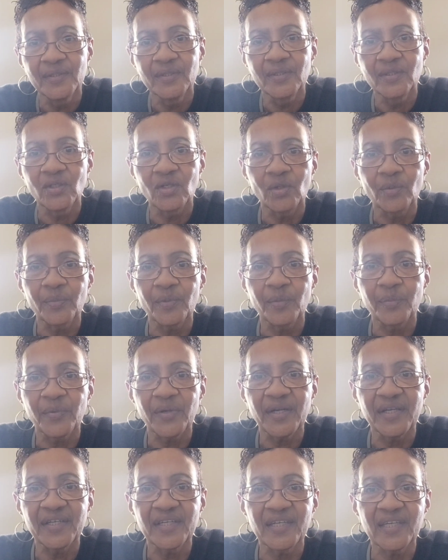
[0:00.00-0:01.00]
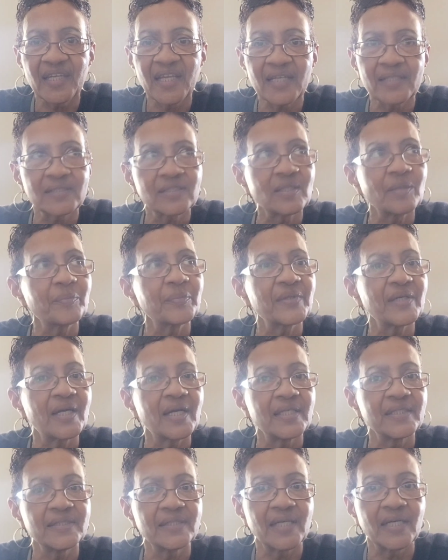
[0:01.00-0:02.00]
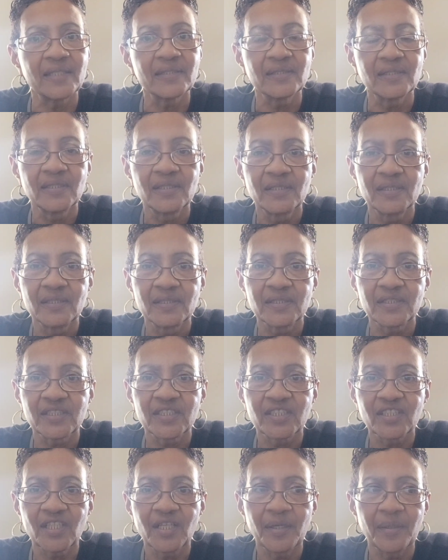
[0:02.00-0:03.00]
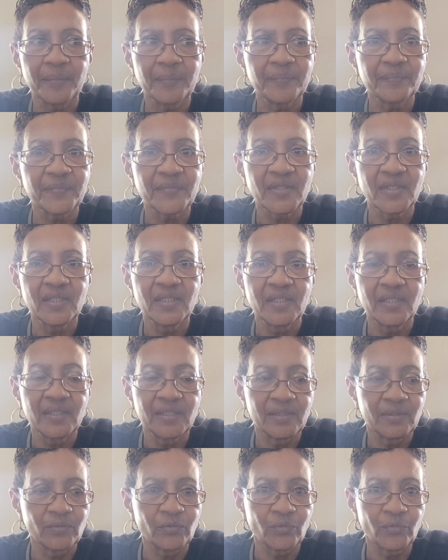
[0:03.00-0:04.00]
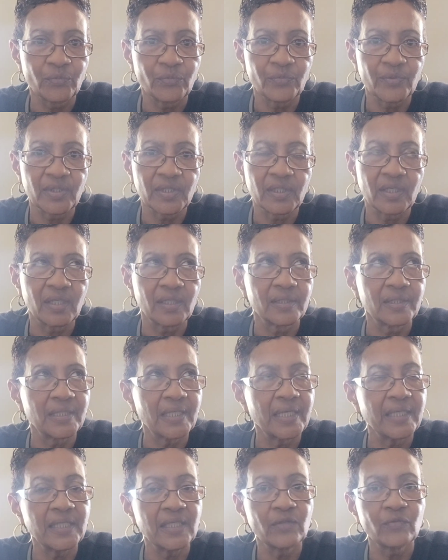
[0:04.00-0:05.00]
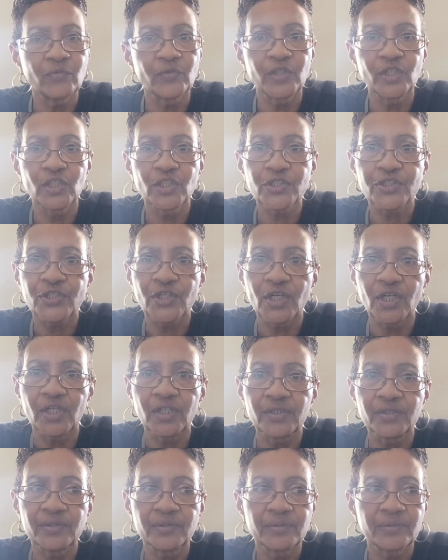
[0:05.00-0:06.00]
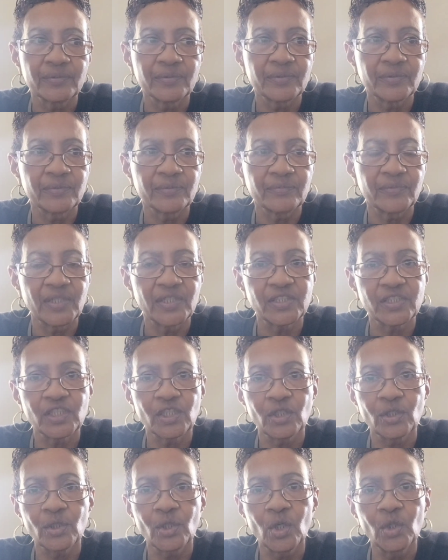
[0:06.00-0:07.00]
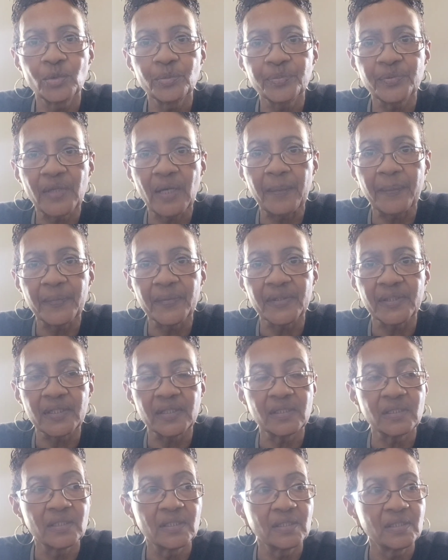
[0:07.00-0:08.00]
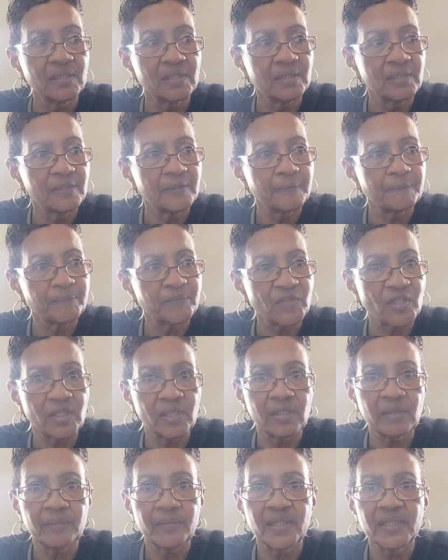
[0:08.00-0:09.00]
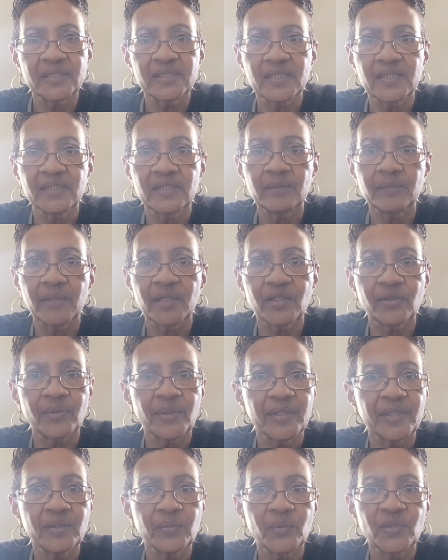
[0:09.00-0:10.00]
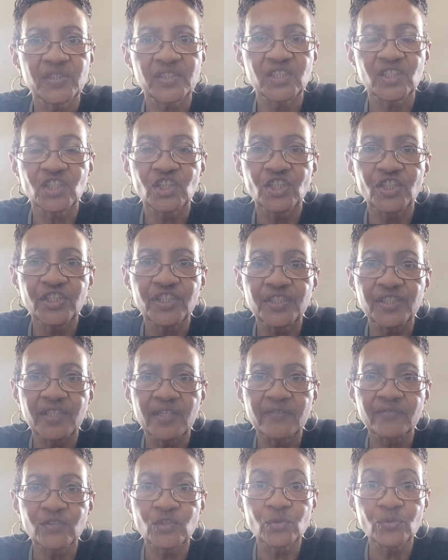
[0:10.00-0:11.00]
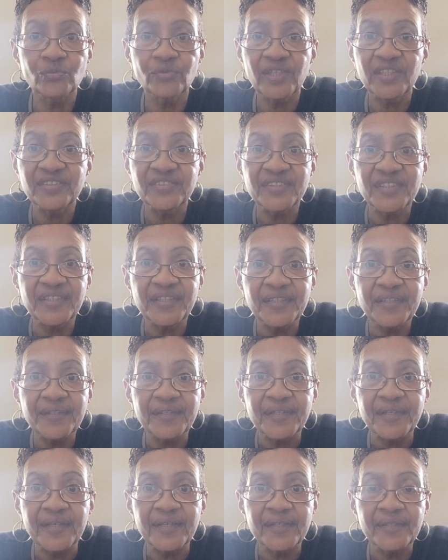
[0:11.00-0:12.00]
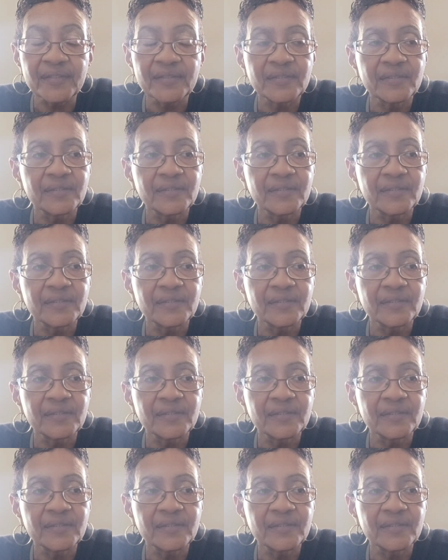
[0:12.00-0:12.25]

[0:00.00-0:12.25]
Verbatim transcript: or, or probably locked up behind that slum uh, lady realtor, renting her own property, telling my son that my credit wasn't good enough to rent anything,